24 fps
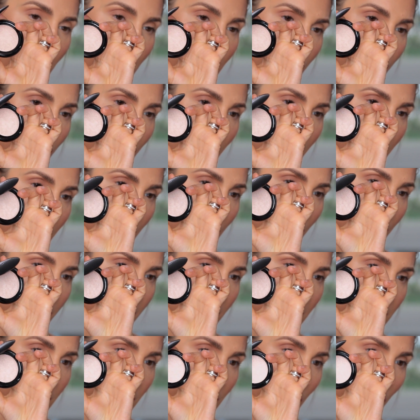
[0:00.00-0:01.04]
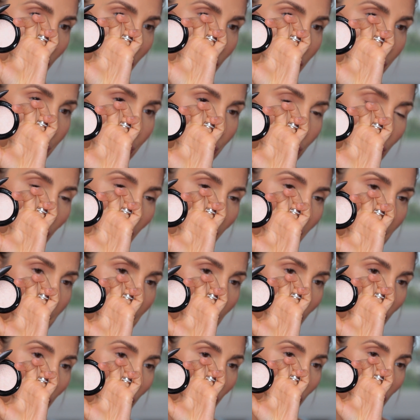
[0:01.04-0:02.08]
eyeshadow that's called Prime
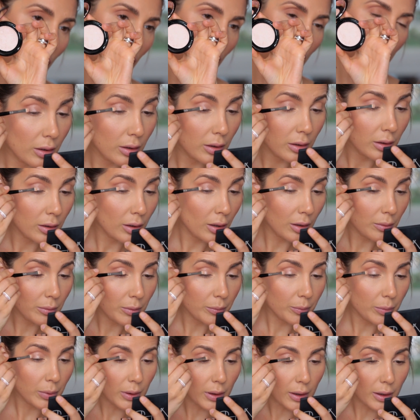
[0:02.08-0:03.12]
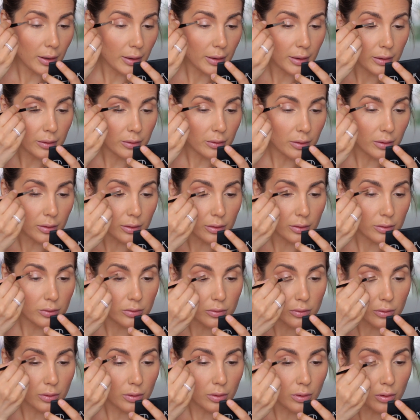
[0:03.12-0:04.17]
O, and I'm applying
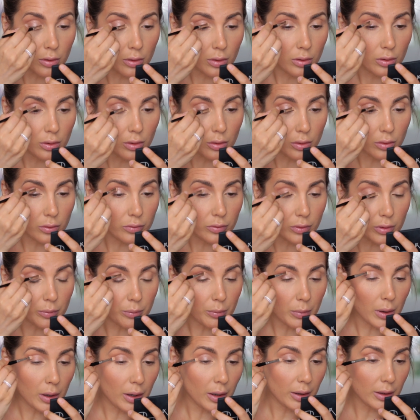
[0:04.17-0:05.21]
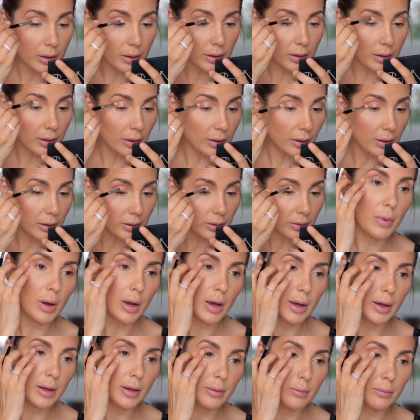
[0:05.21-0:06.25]
this all over my lid,
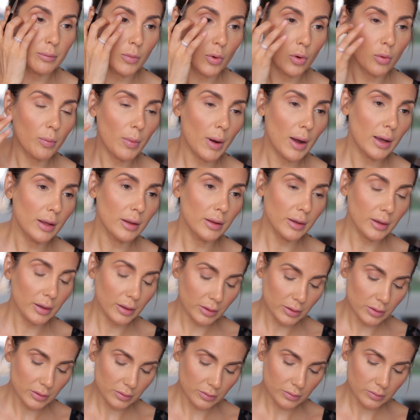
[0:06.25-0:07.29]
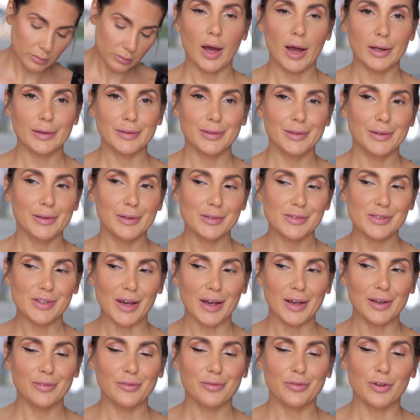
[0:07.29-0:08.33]
my mobile lid. I did this
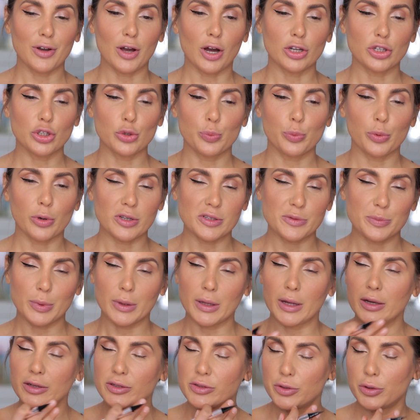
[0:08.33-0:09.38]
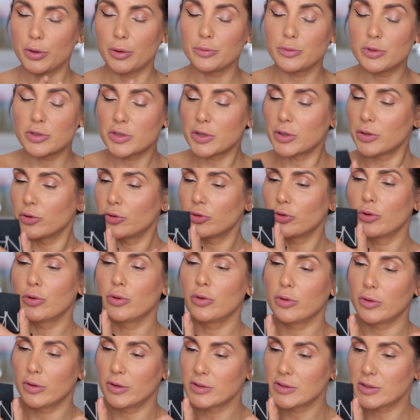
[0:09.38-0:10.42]
eye and forgot to press play, so I'm just gonna show
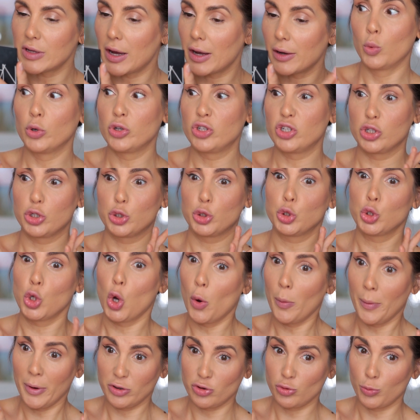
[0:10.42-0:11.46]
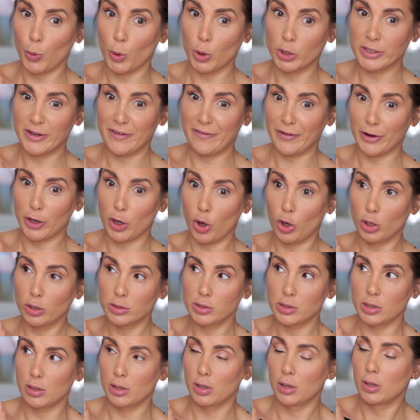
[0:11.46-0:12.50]
you this eye, which is so much more
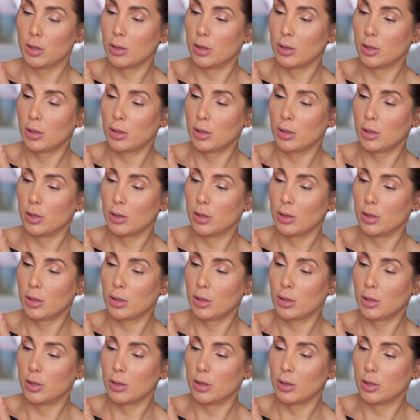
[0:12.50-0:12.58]
difficult.